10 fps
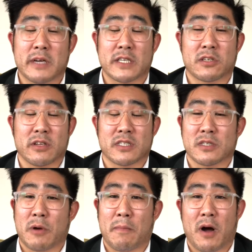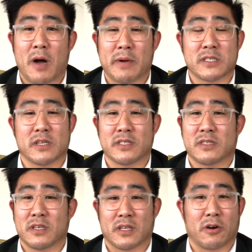I should have listened to my mom. I should have listened
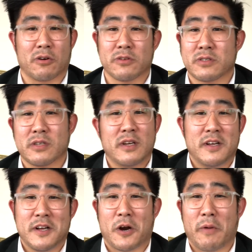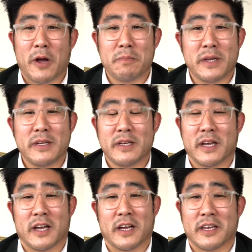to the girls around me,
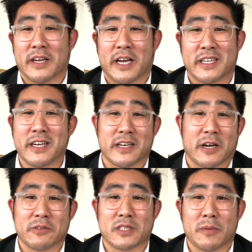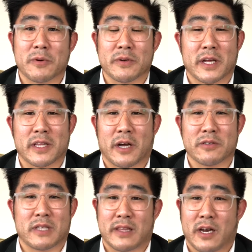and I didn't. I was stubborn. I
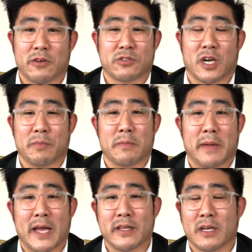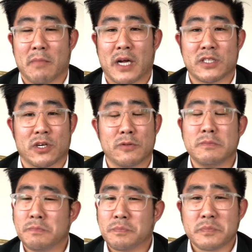thought I was trying to be manly and macho.
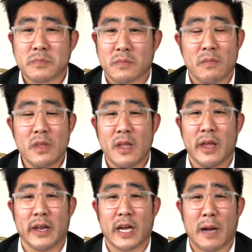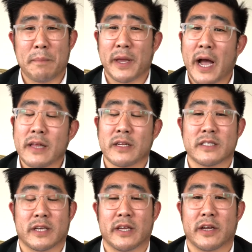And I'm behind in the
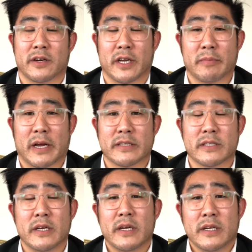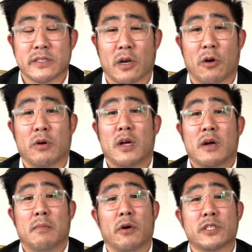skincare game, guys. So
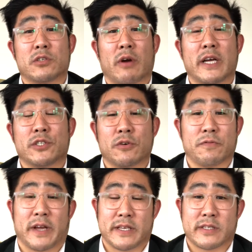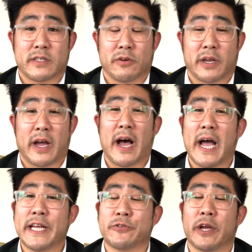moisturize your face, okay?
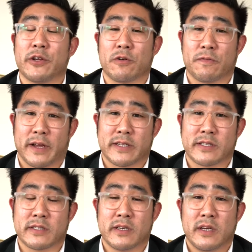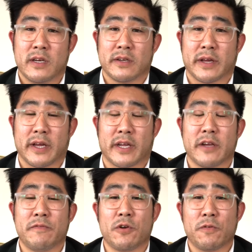Hydrate your face, okay?
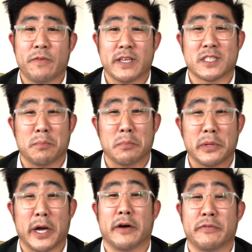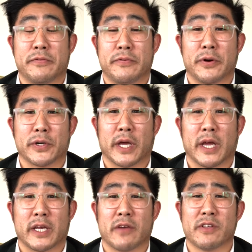Give your face some love, okay?
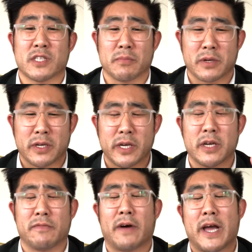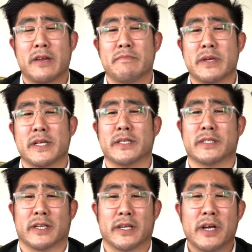Give it some good vitamins
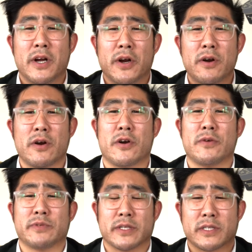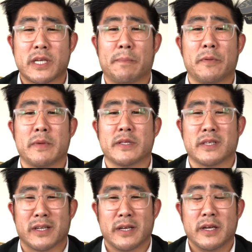and herbs and supplements
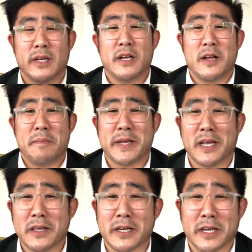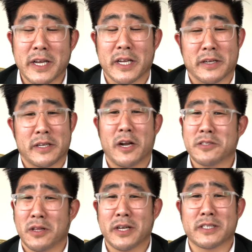and make it look good. It
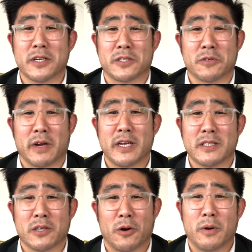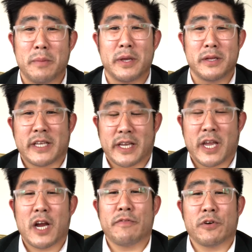also looks good too, right? So, I mean, take
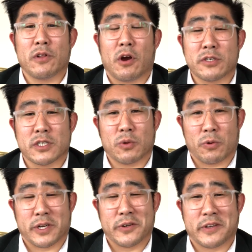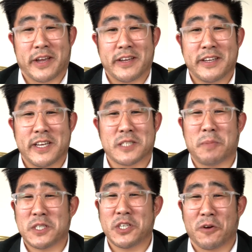care of your largest organ, okay?
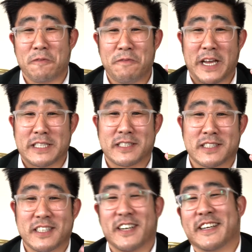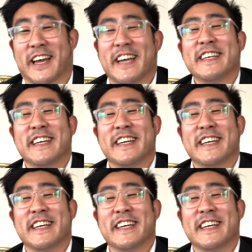Especially your face, okay?